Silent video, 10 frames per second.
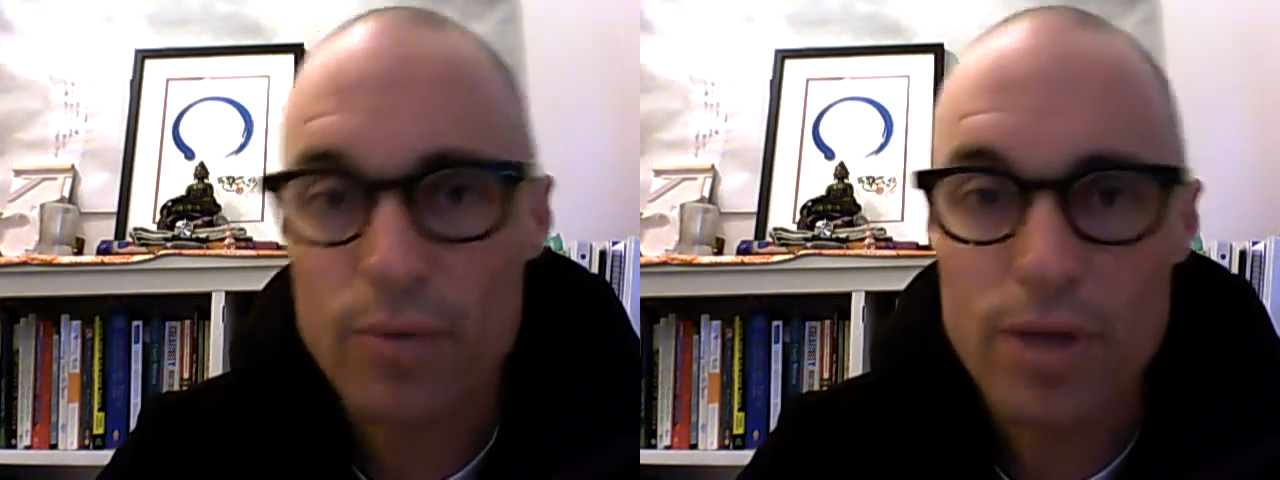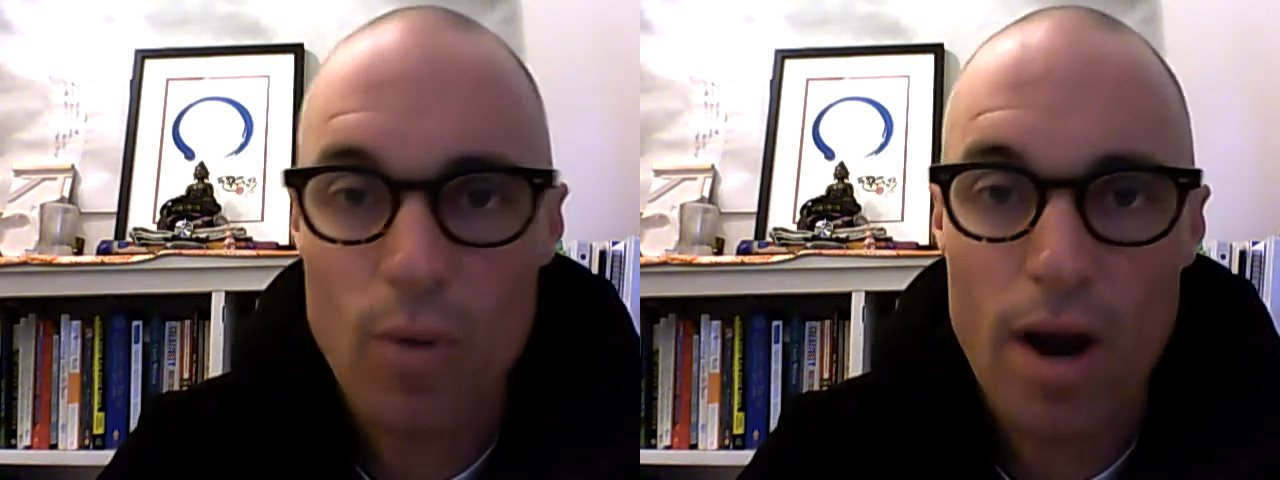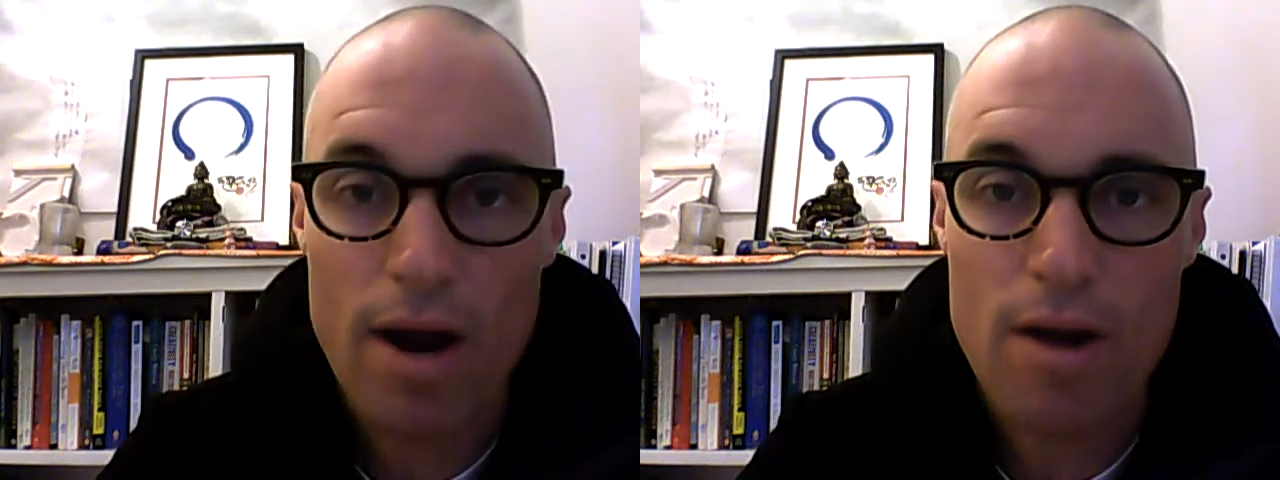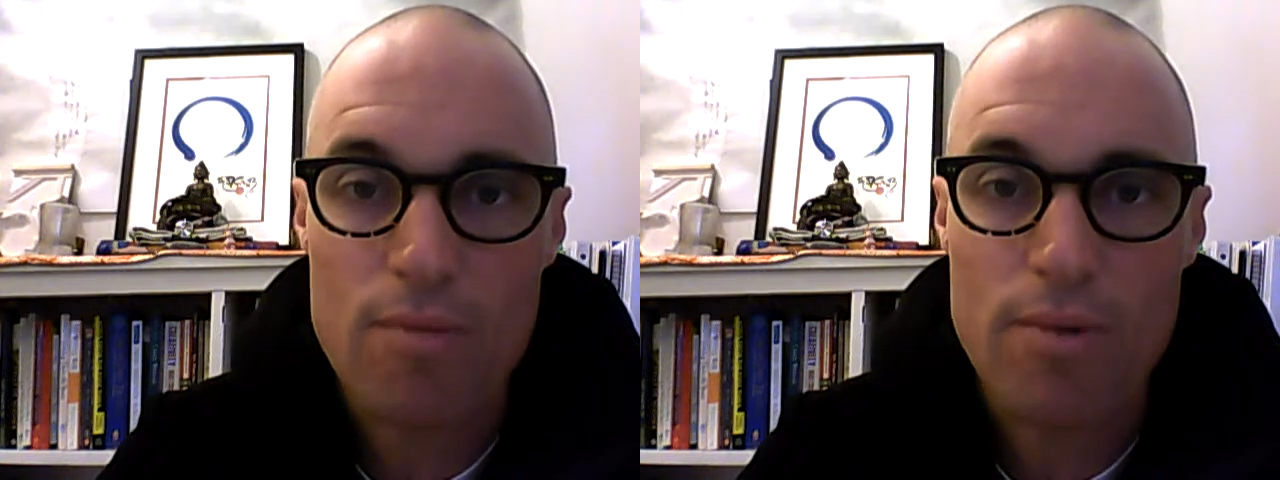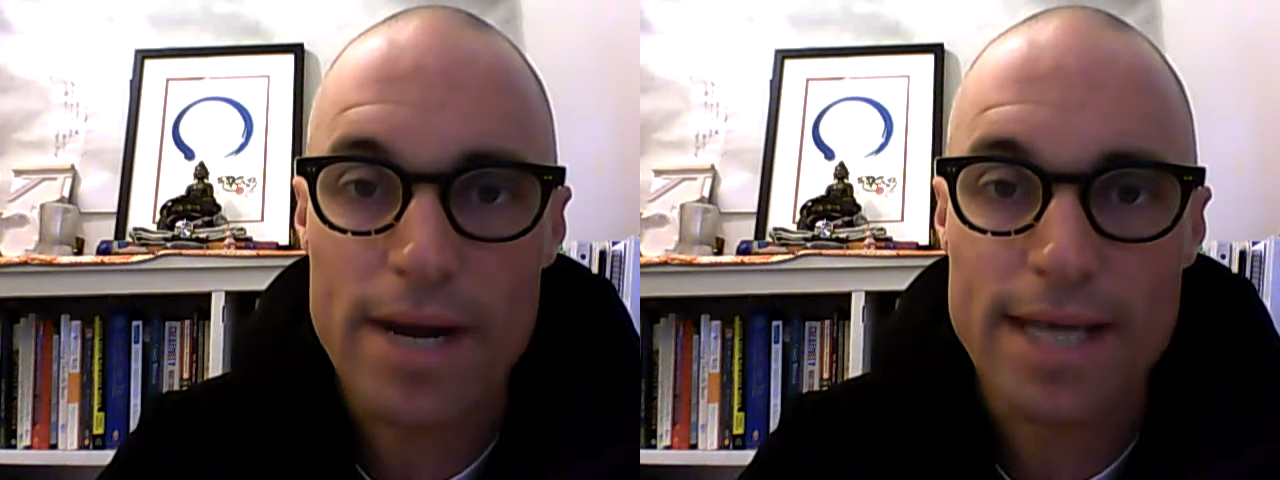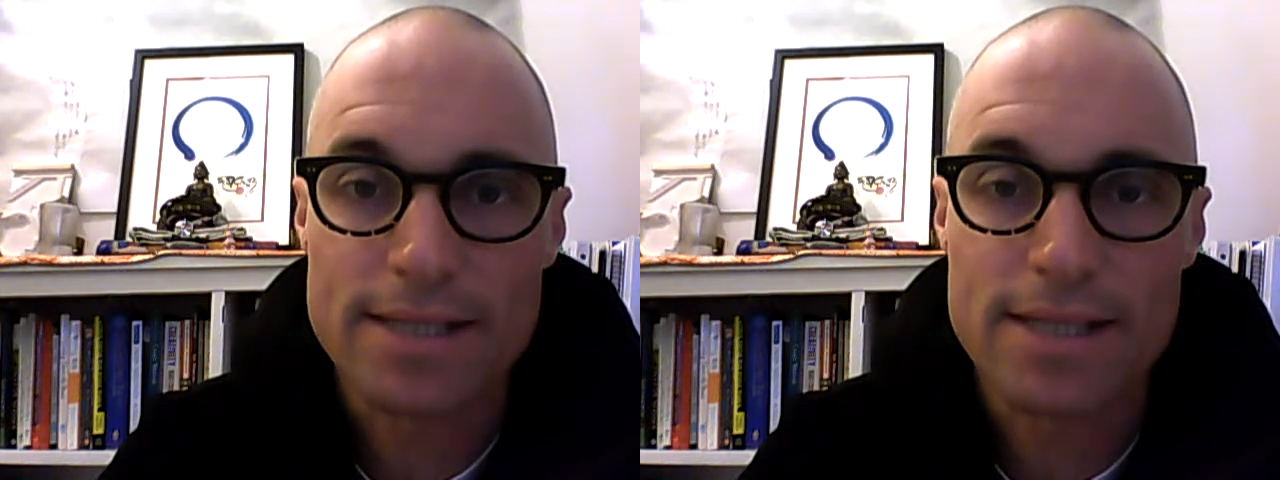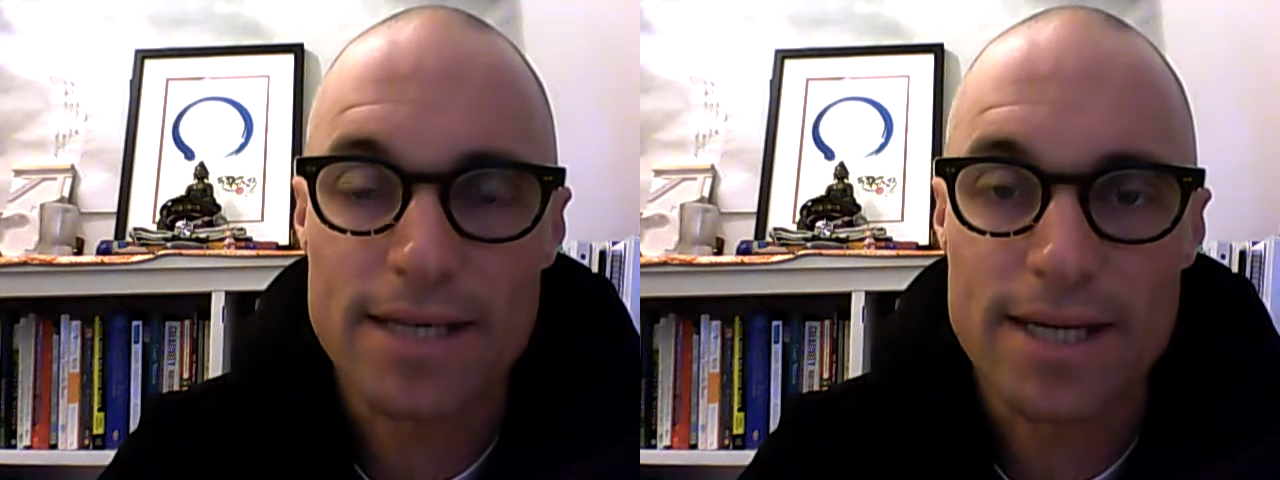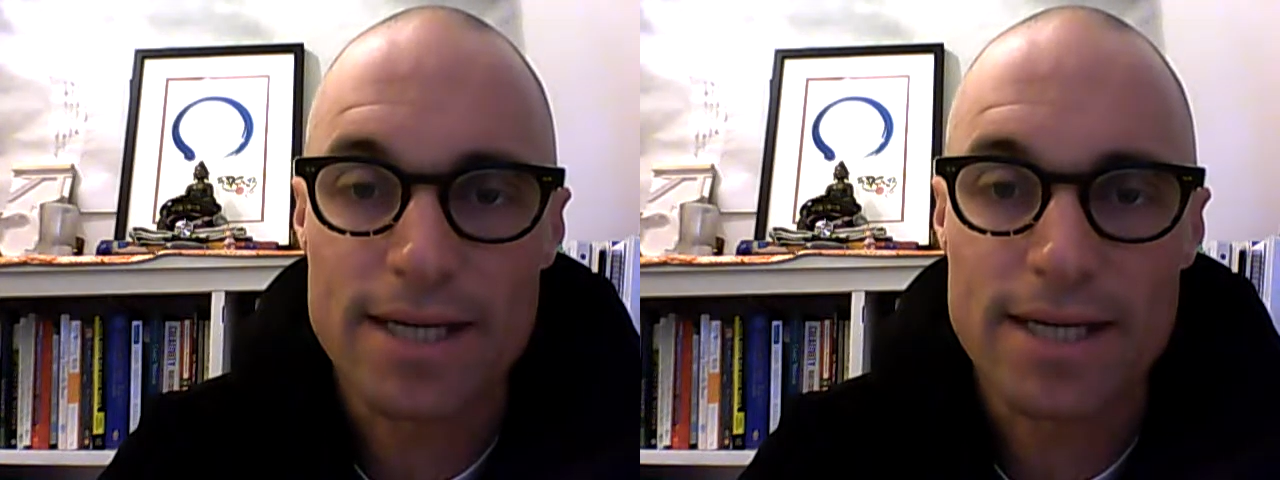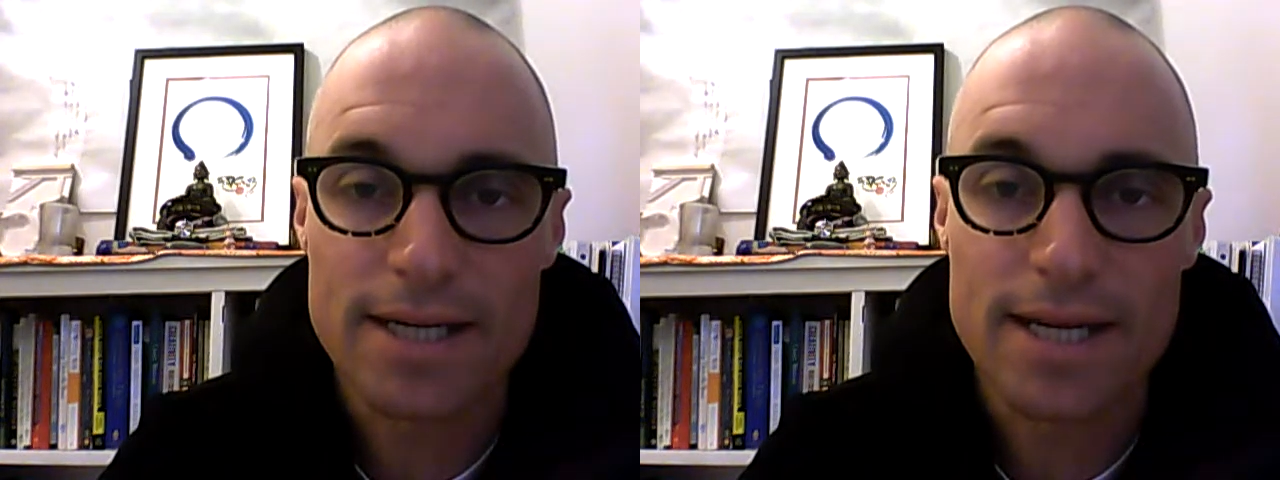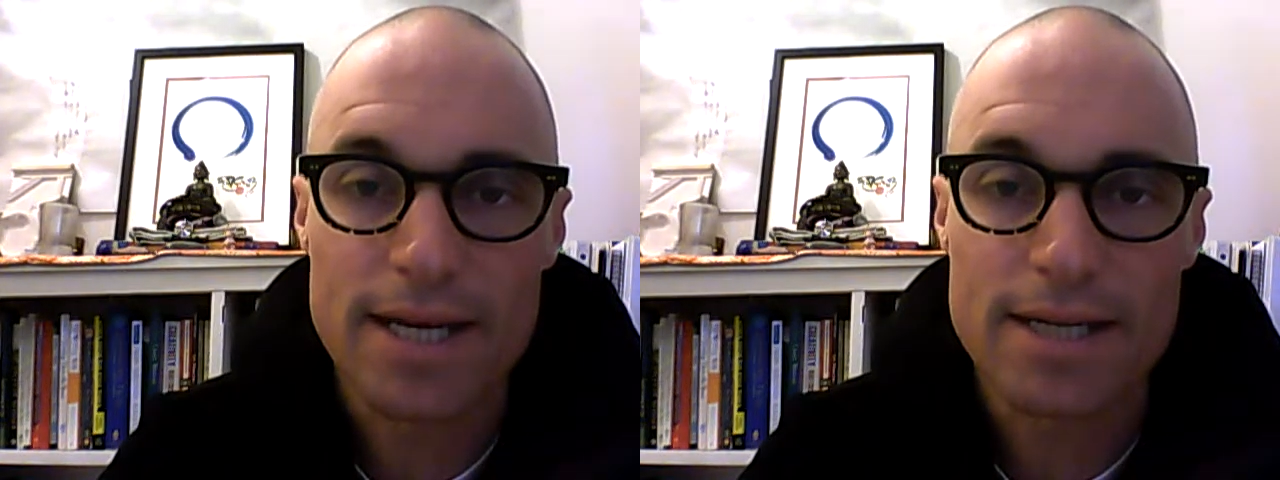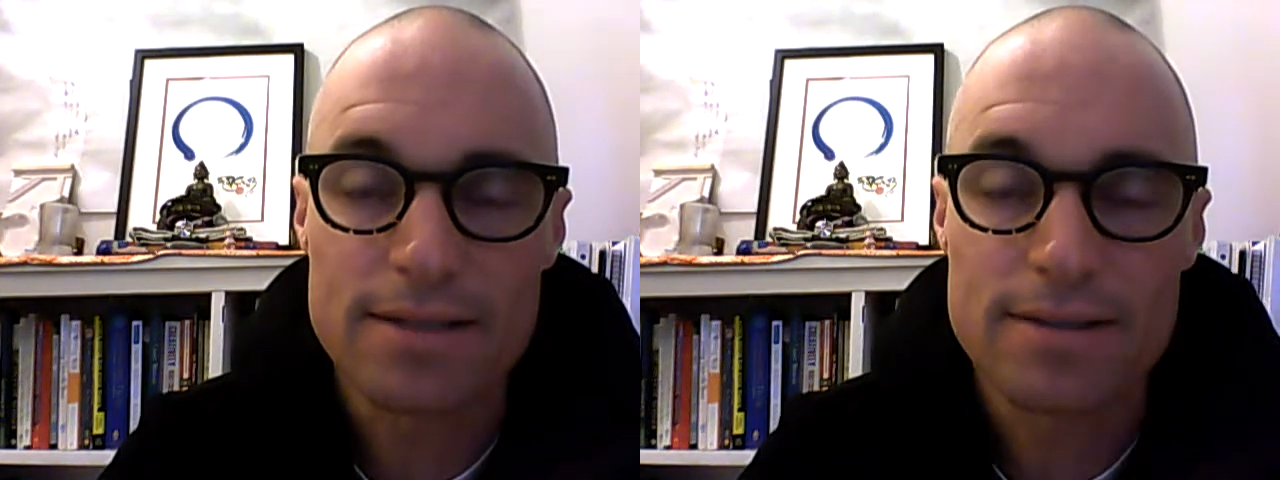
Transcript: rewire our brains again and again.